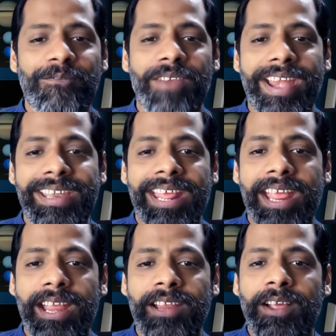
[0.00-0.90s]

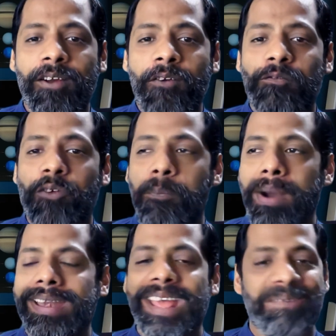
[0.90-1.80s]
waiting for
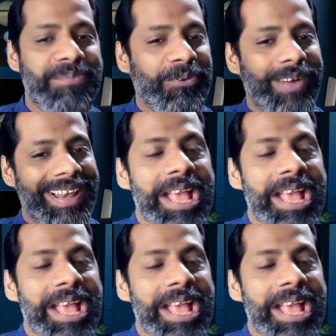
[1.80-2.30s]
Monday approval.